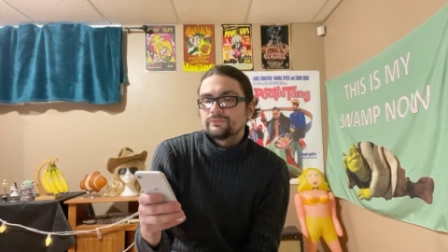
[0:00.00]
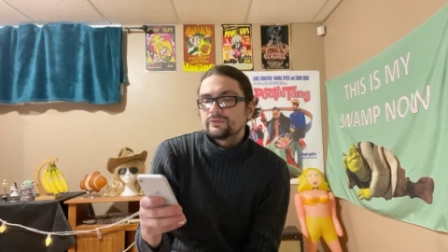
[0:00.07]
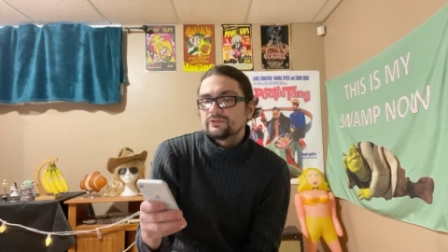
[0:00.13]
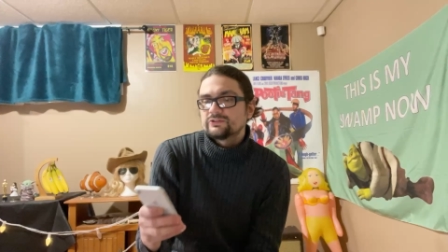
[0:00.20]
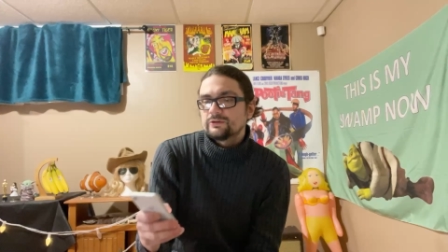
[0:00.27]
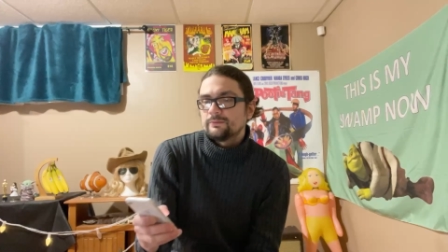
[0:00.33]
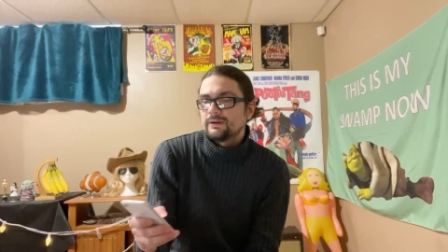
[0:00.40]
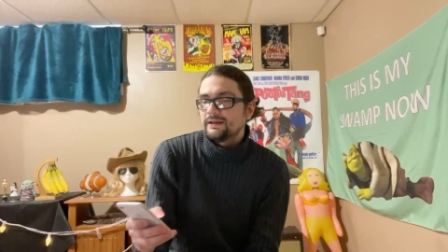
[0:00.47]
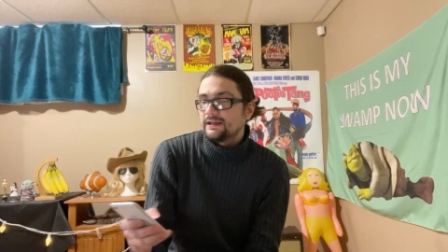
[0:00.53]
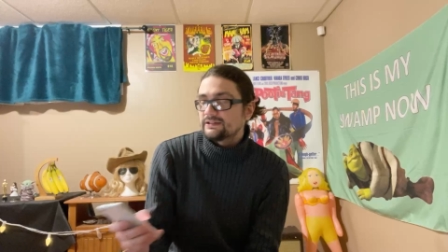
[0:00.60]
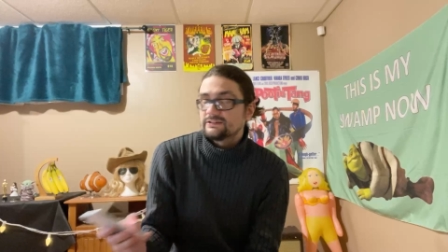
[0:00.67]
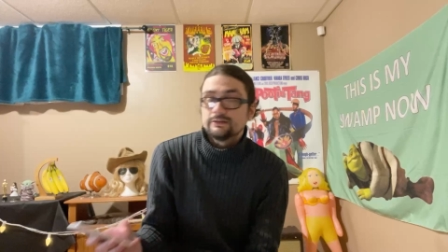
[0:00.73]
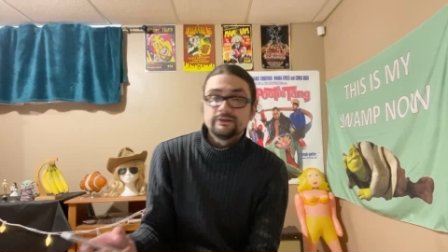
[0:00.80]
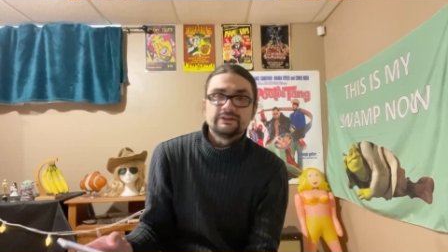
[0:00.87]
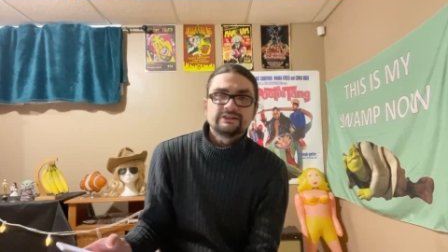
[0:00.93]
So my
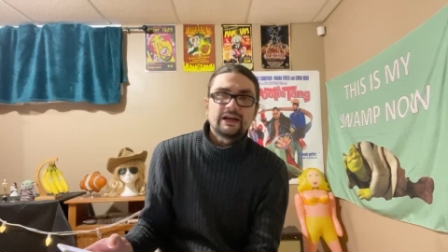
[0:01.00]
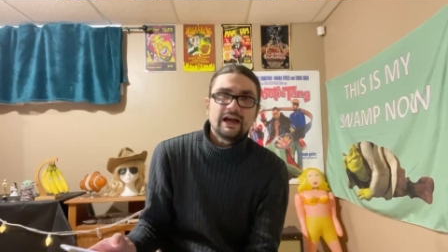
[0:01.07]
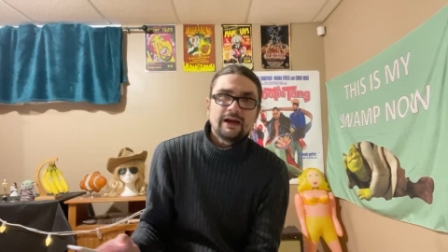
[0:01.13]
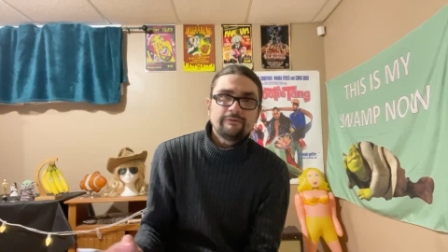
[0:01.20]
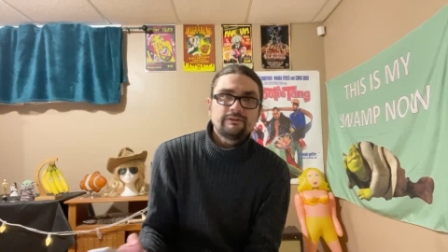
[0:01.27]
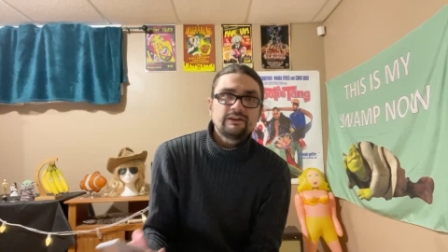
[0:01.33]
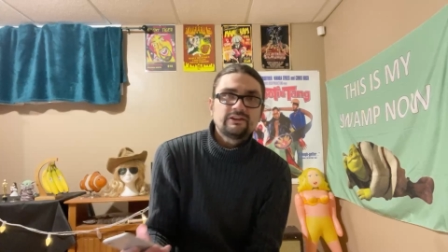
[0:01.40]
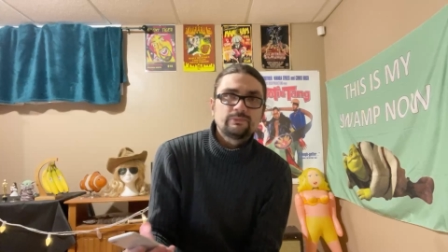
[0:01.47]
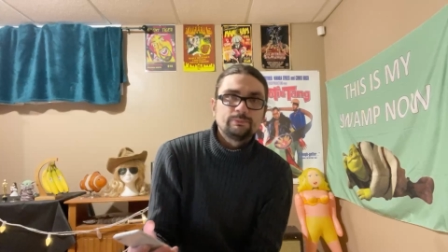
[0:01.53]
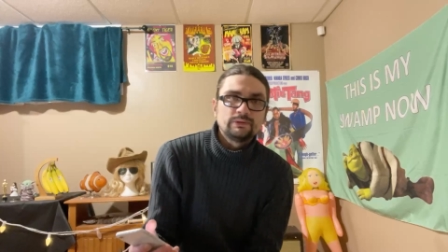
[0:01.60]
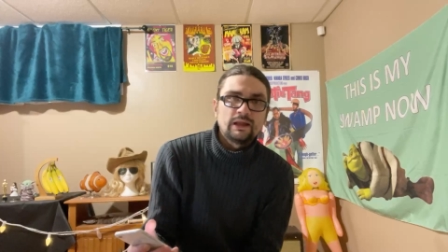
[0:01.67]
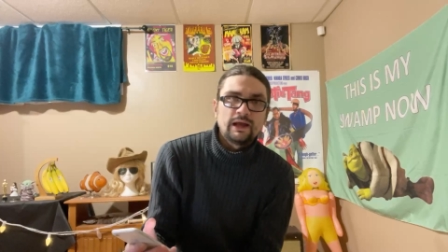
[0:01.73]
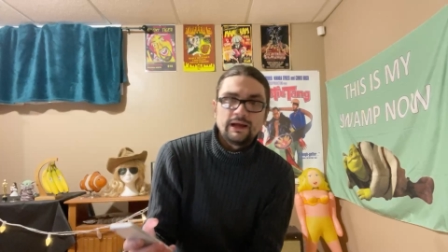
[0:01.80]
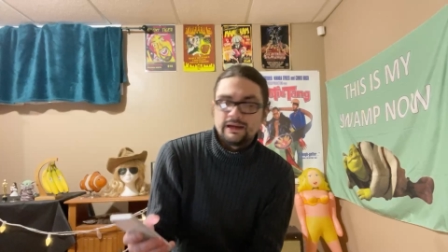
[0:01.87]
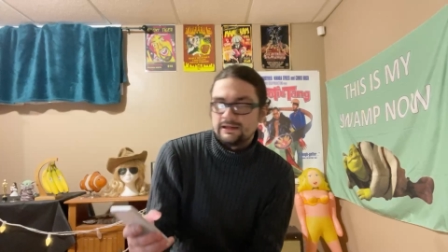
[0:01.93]
next note is Ivy is
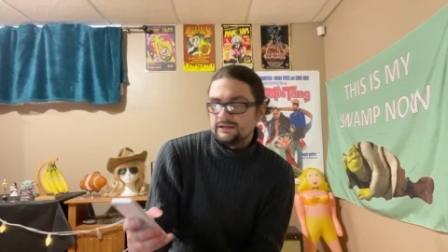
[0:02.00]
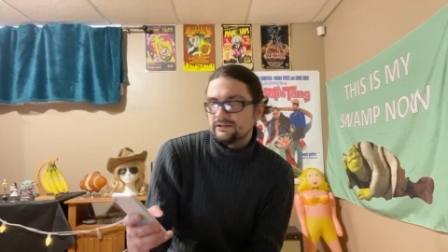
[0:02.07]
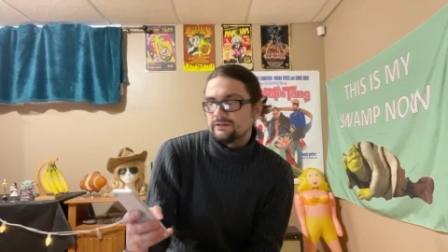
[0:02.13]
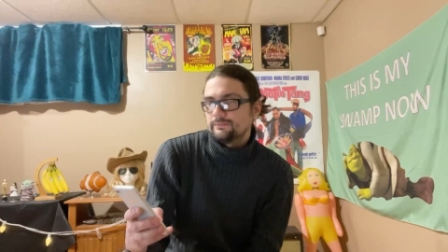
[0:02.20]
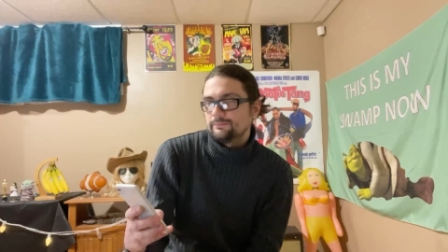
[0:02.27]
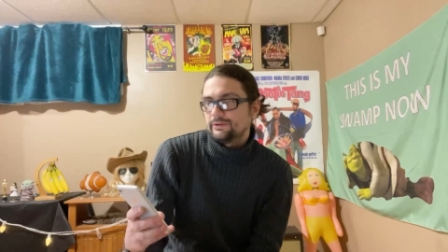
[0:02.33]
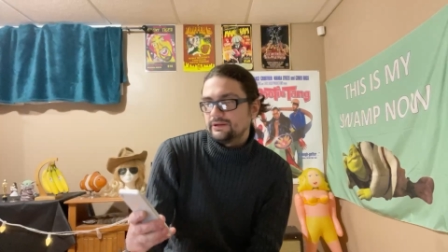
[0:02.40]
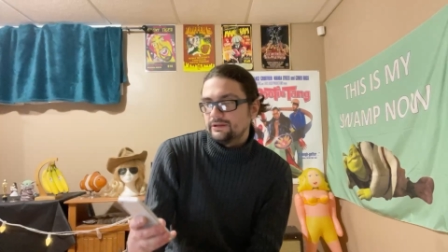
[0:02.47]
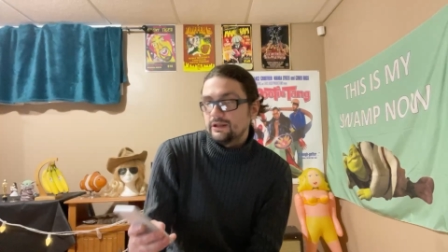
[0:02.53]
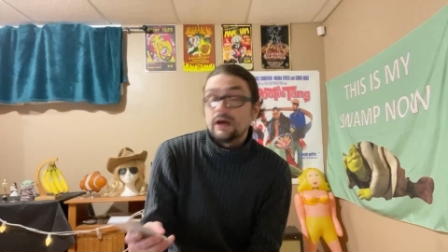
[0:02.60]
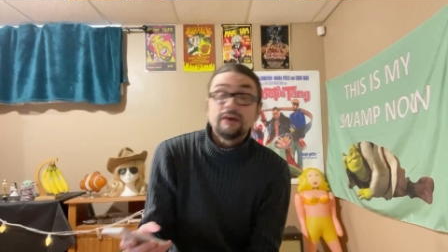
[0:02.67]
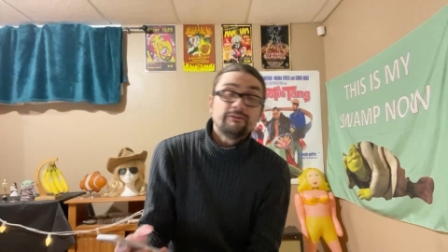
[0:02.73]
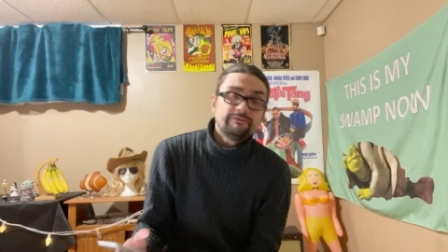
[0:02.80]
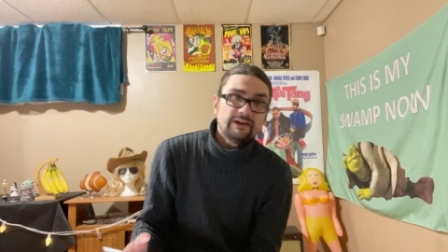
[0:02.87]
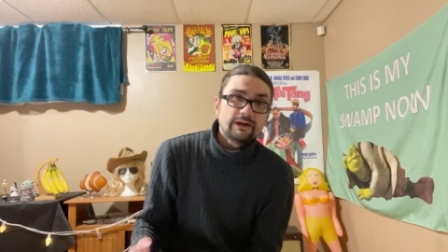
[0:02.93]
blind, but
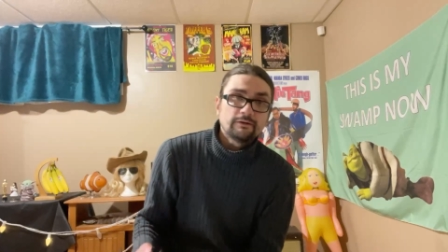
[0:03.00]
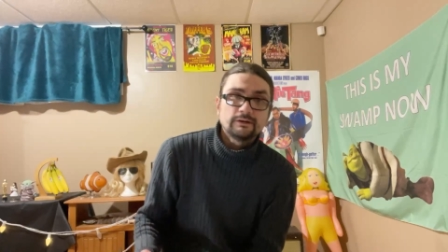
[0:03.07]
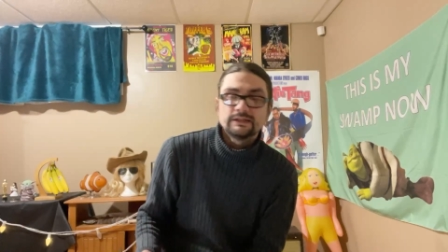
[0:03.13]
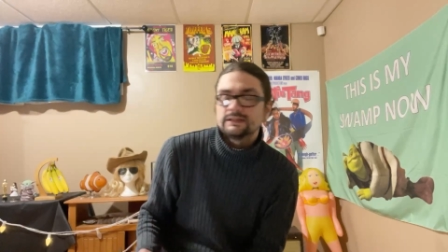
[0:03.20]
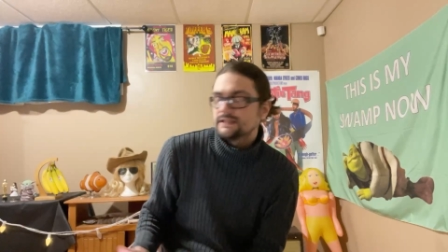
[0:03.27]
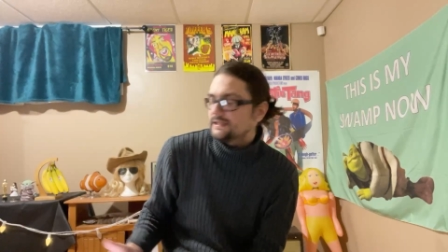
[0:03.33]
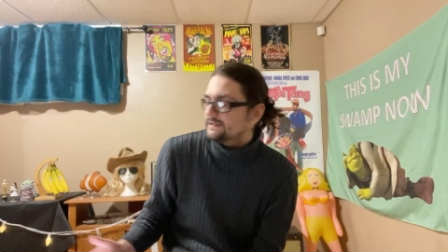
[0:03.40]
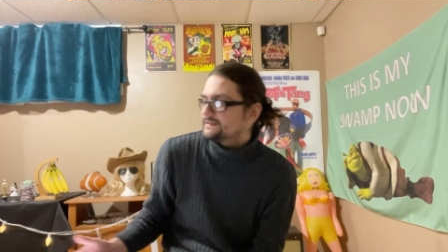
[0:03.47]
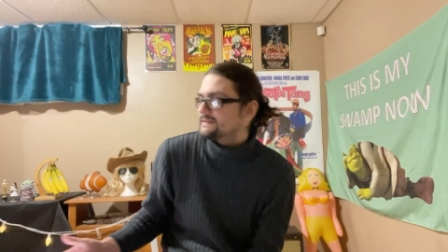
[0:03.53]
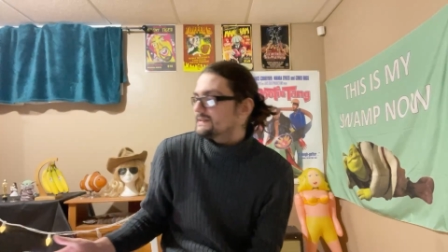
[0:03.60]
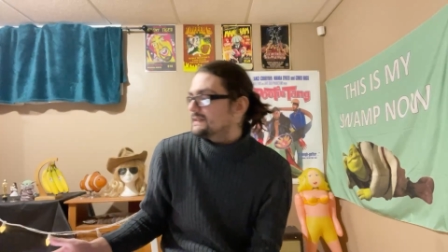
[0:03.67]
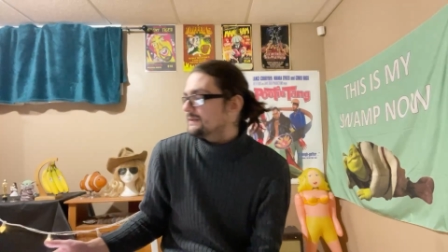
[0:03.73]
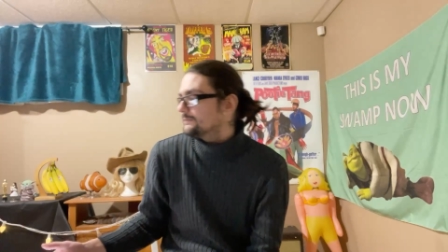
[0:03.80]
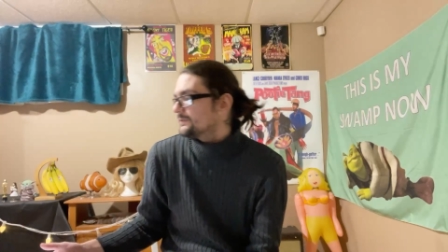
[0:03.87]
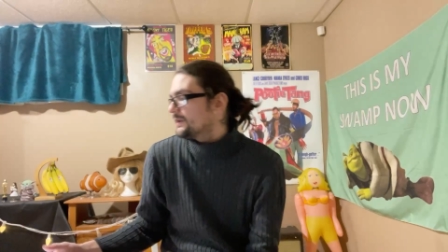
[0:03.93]
not very, it
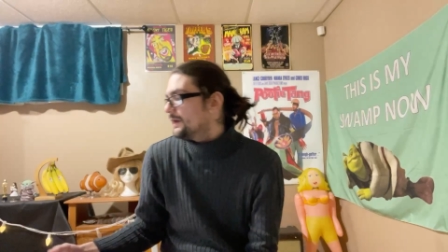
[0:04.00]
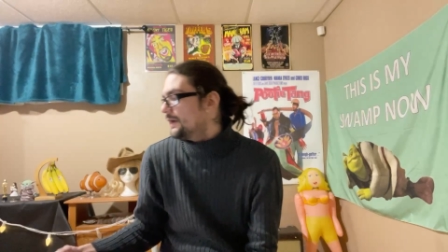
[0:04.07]
seems.